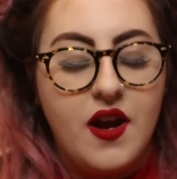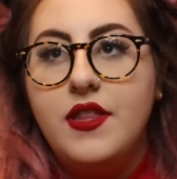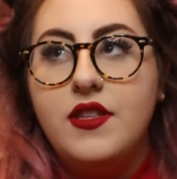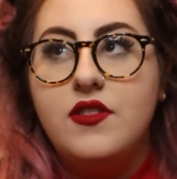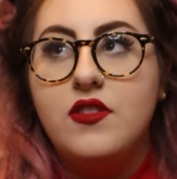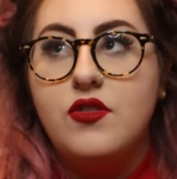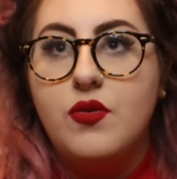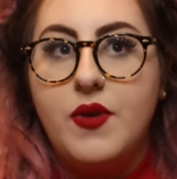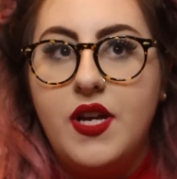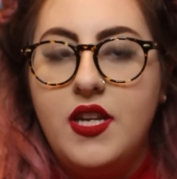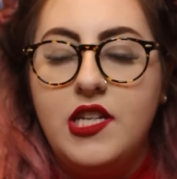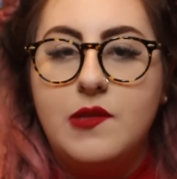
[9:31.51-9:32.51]
I think this
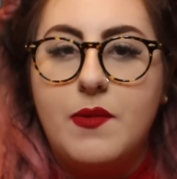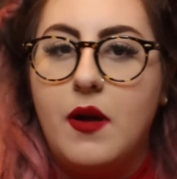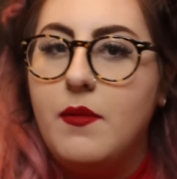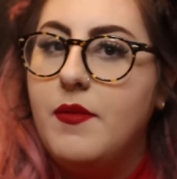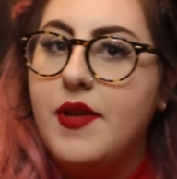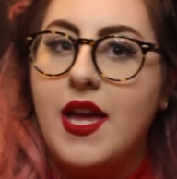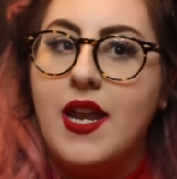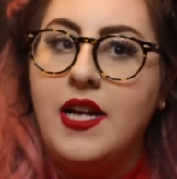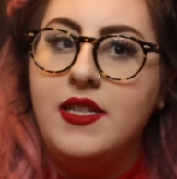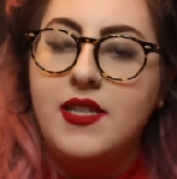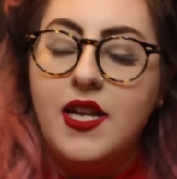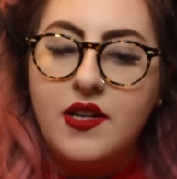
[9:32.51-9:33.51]
twin is probably an
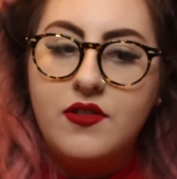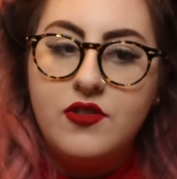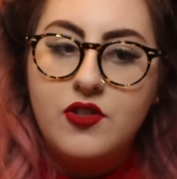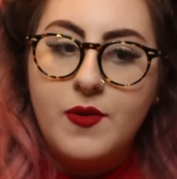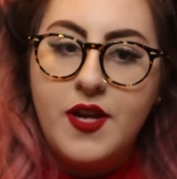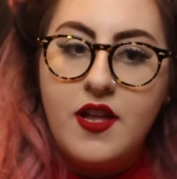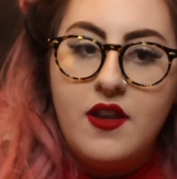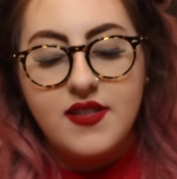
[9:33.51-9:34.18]
identical twin.